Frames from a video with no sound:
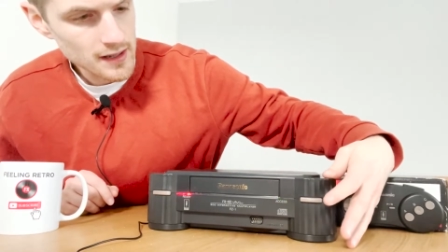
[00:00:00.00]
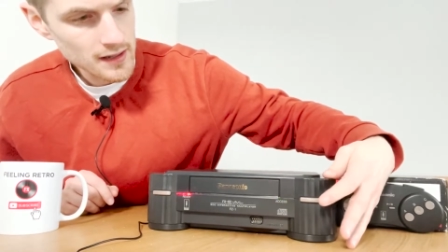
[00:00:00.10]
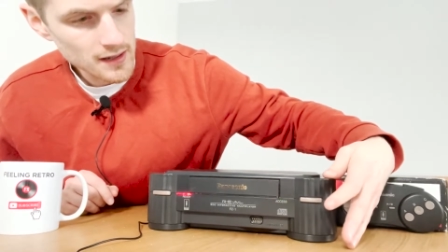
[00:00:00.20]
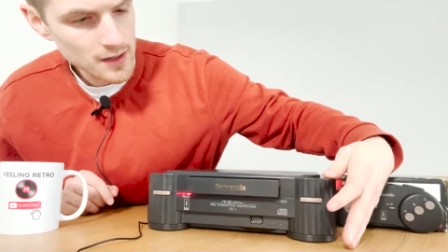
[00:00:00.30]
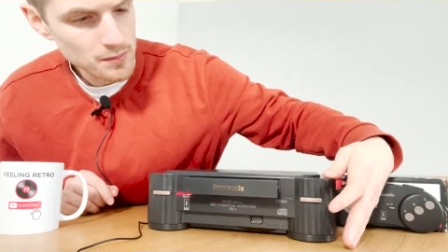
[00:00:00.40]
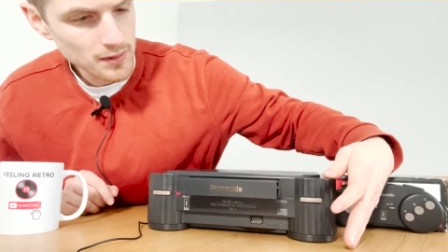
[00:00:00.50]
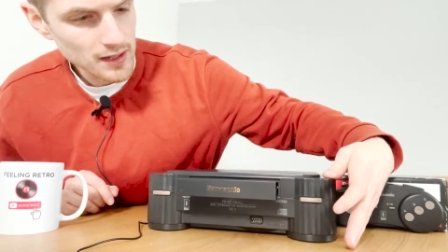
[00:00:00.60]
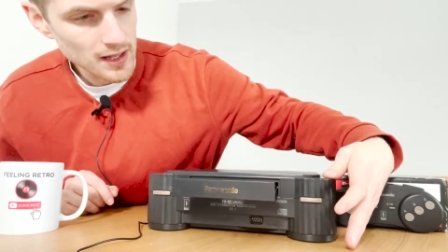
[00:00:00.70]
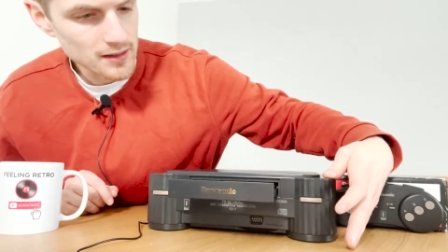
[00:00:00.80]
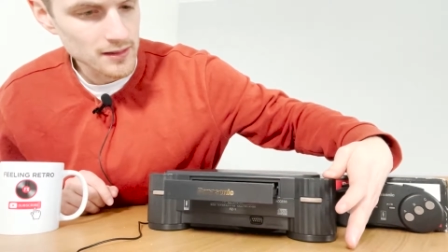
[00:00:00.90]
open
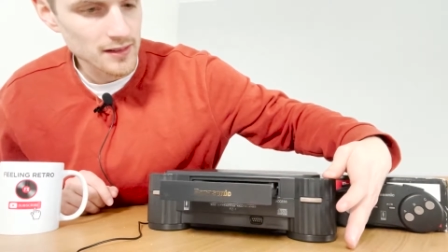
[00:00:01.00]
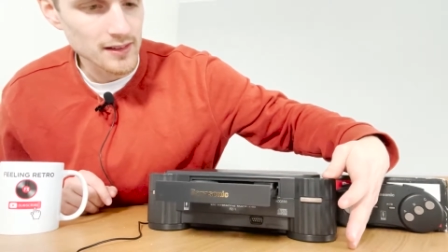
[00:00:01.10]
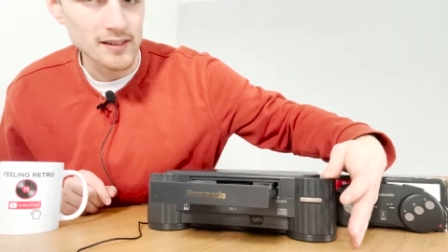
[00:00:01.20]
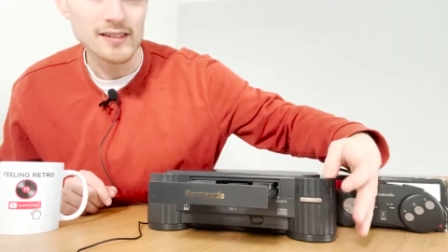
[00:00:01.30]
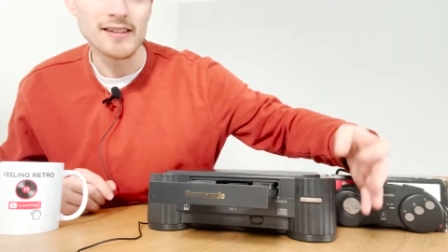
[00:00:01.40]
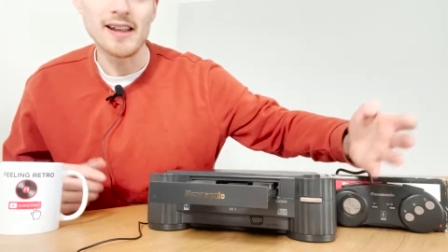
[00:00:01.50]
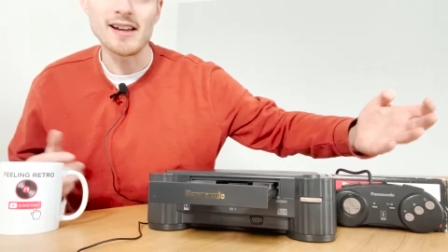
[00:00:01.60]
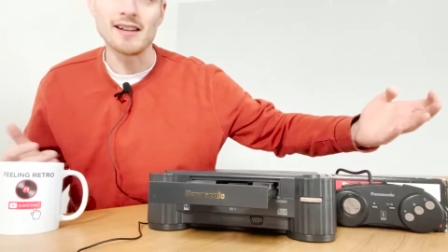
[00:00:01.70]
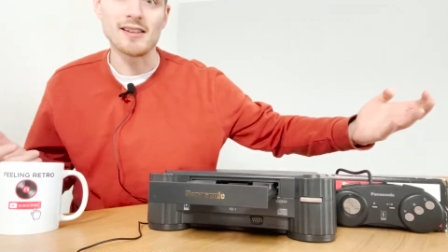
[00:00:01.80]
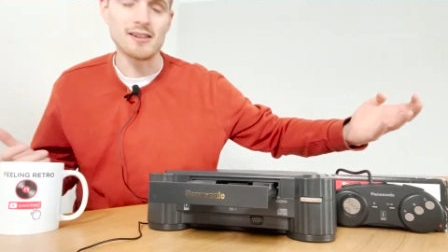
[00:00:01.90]
close.
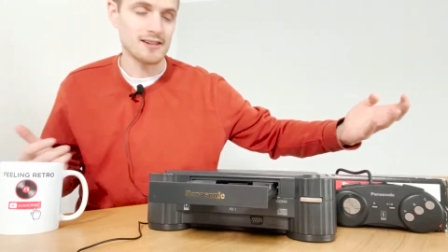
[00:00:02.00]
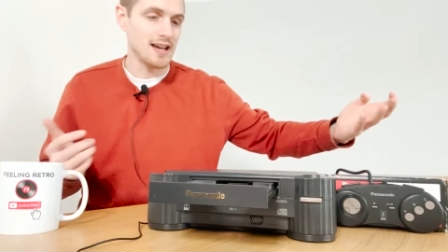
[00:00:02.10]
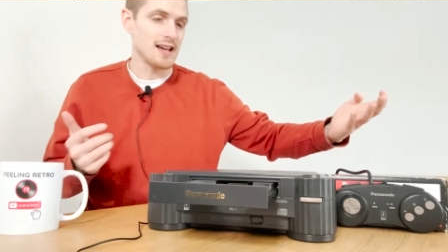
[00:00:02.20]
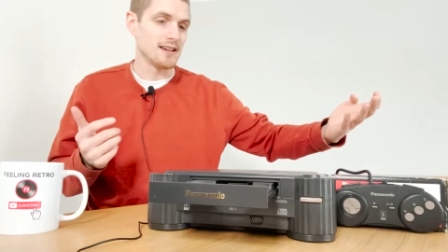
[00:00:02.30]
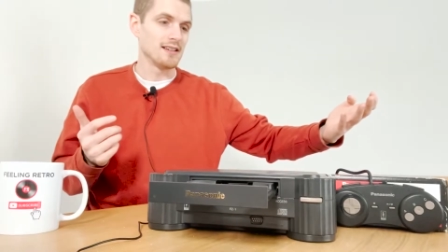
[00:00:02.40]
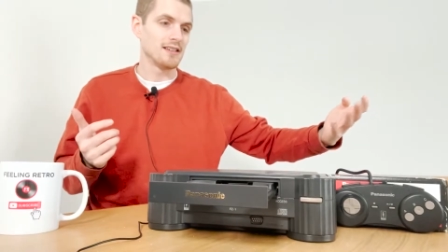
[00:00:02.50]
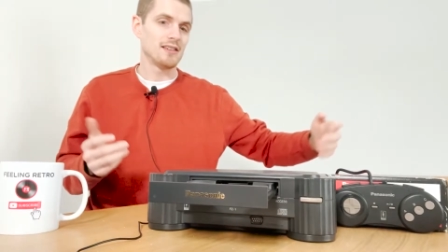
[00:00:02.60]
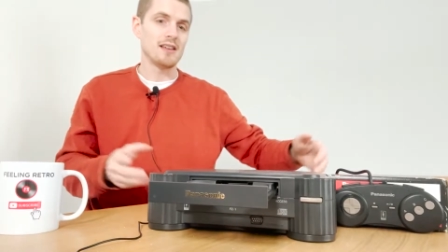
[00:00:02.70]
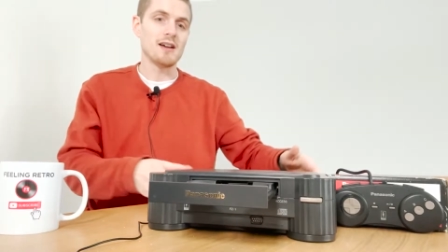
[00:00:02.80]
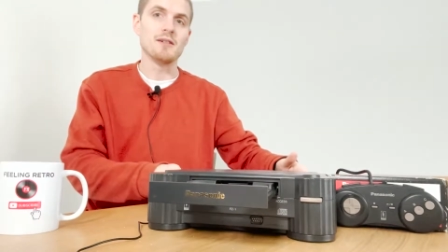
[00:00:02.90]
Nice, okay.
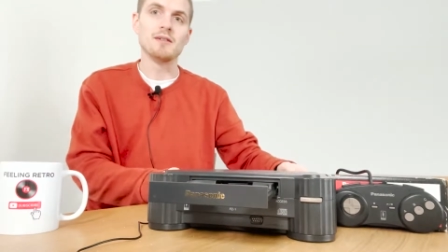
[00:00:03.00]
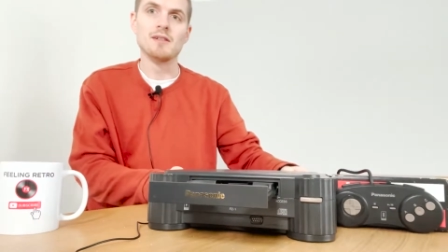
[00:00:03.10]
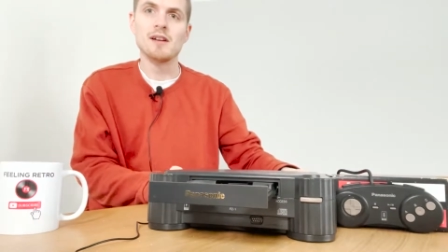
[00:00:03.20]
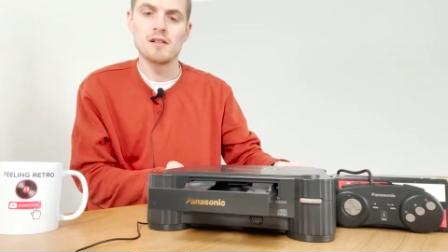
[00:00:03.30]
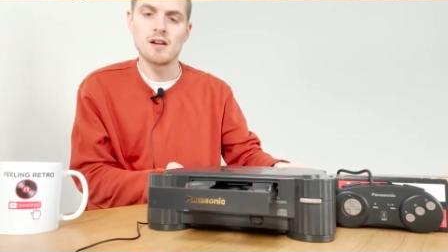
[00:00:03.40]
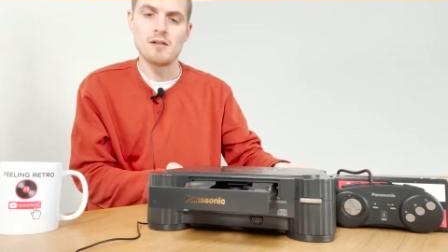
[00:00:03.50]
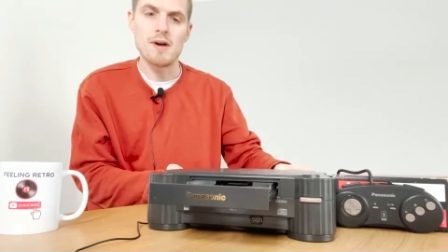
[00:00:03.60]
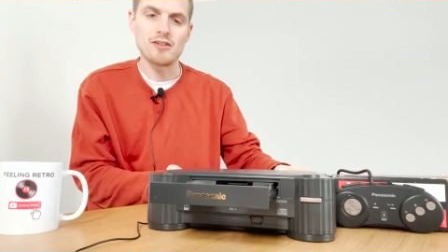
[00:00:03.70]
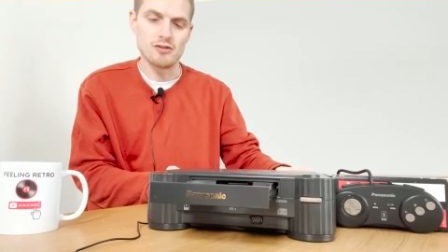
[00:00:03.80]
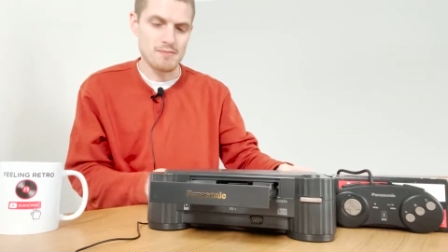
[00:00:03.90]
So,
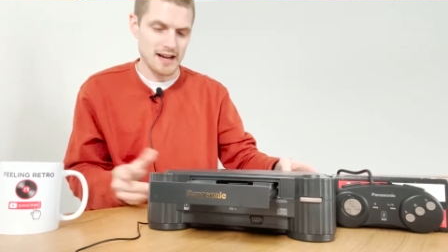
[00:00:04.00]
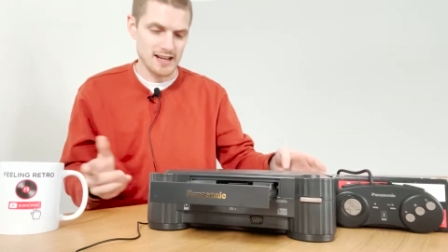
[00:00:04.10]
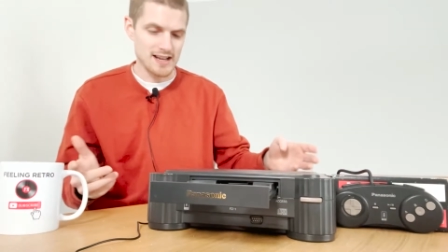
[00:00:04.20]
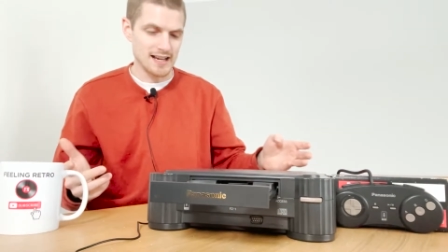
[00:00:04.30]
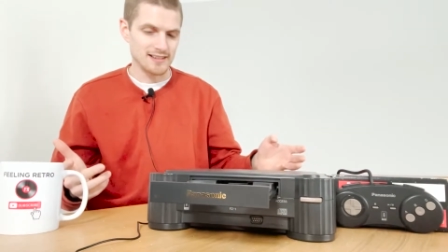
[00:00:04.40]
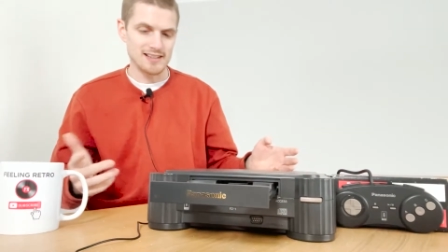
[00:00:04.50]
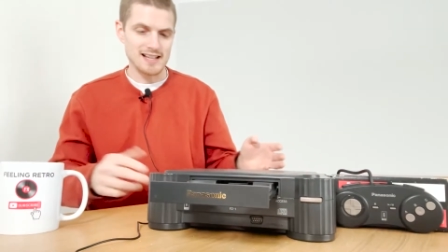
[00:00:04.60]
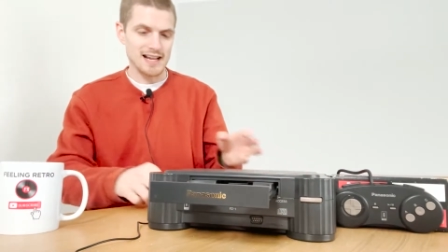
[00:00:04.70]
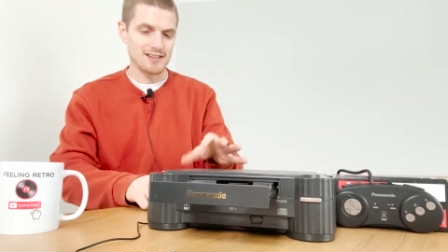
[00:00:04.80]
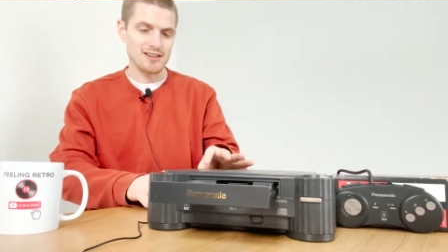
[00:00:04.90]
imagine back in
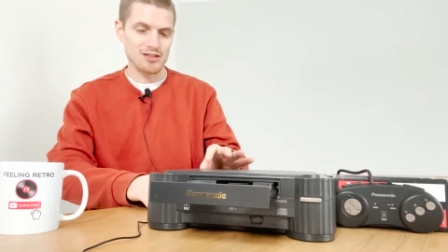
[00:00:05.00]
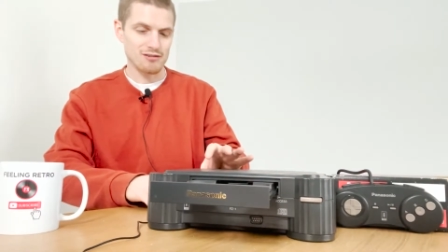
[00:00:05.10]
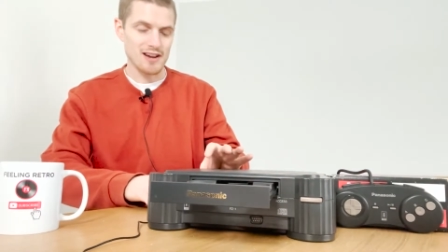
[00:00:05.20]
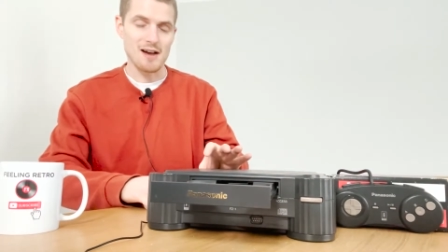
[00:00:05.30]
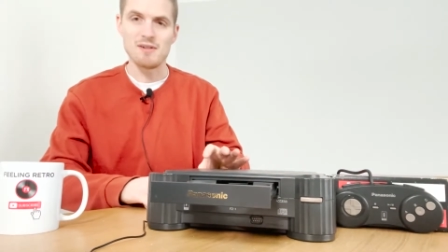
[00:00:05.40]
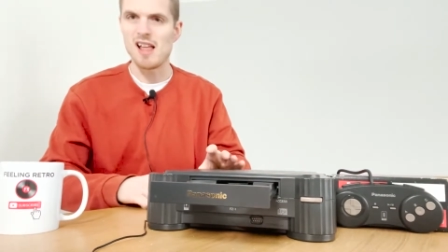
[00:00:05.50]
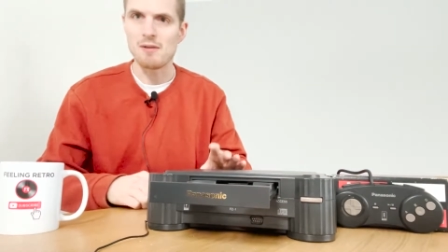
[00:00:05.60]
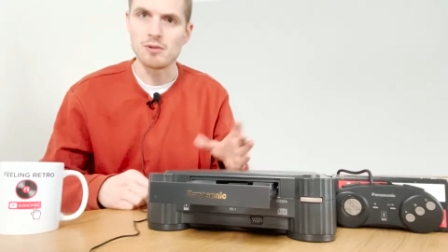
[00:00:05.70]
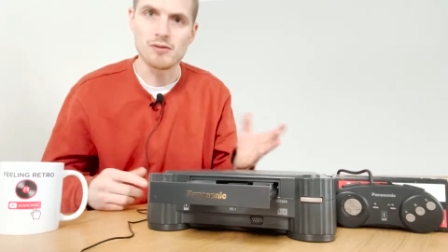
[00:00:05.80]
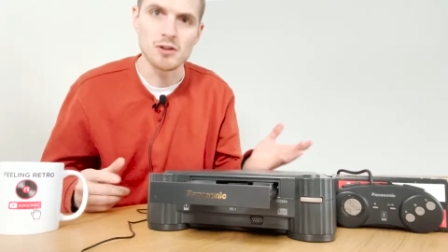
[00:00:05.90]
1993, I
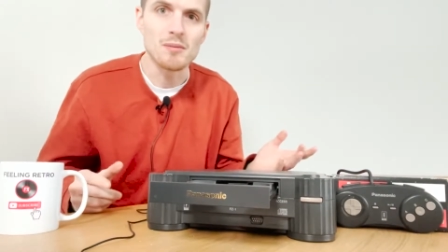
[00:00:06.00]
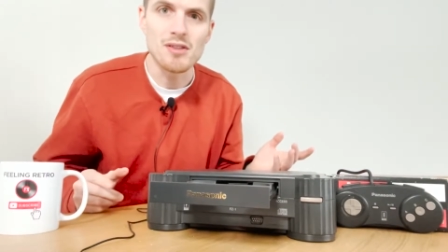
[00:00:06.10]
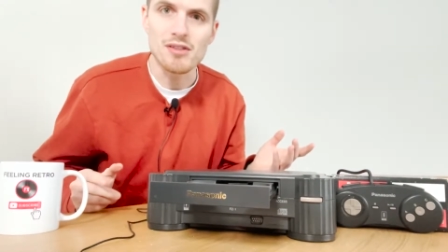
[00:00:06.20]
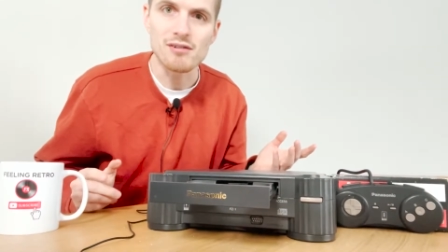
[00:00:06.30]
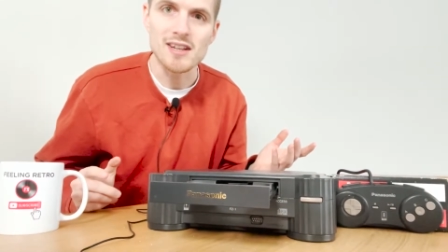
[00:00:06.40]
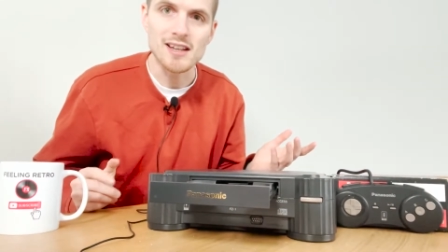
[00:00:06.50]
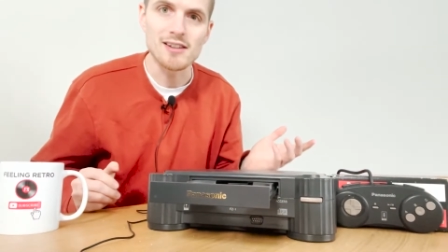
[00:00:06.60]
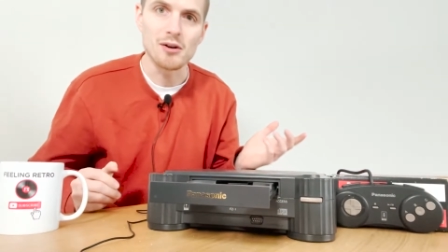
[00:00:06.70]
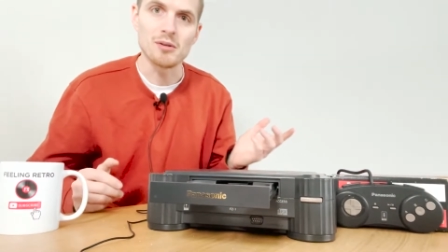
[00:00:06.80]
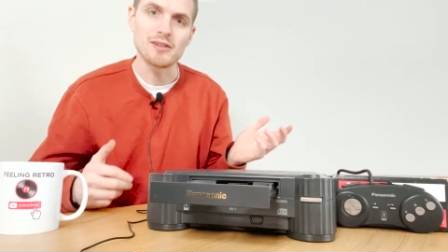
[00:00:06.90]
would have only been 3 years
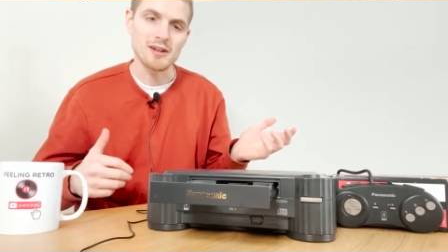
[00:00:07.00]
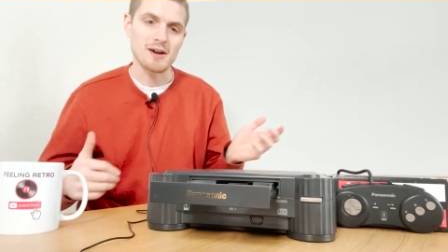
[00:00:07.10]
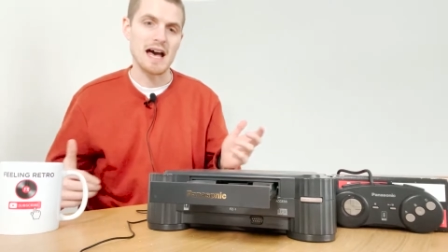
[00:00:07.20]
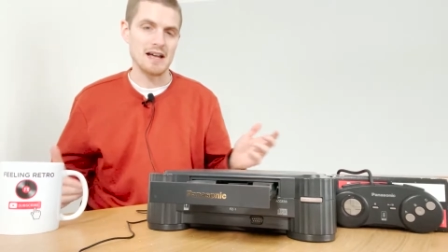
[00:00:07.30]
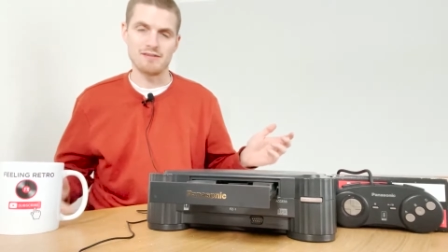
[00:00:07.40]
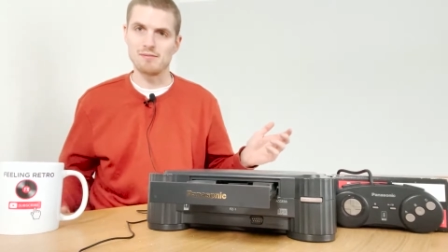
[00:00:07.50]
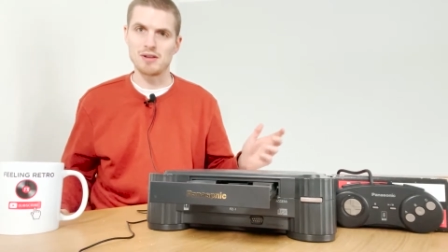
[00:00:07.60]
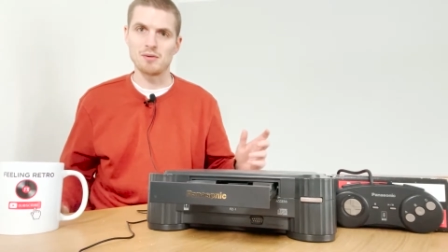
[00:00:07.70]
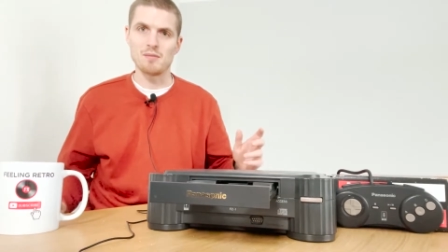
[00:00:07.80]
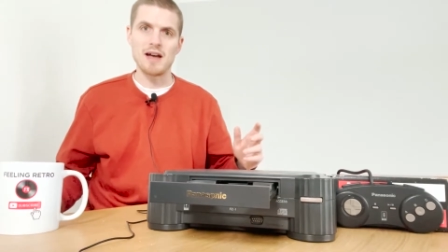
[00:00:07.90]
old, so hard for me
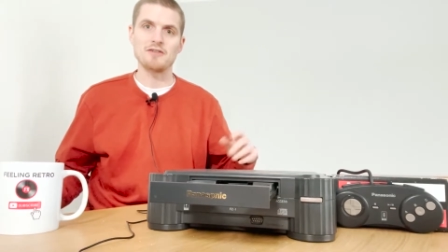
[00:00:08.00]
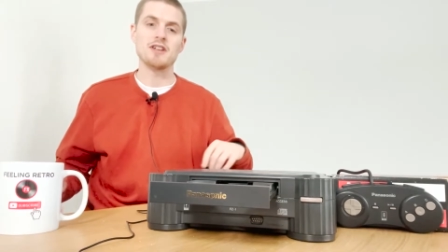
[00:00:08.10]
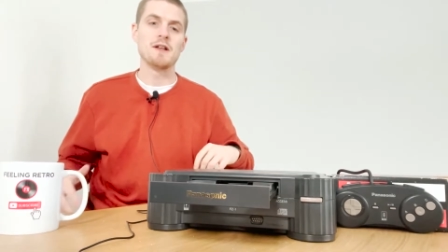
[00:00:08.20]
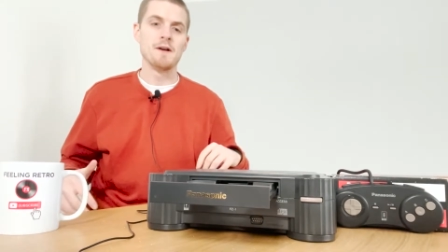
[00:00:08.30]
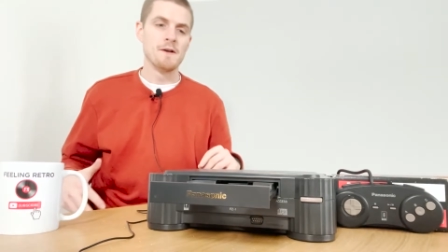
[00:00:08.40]
to imagine.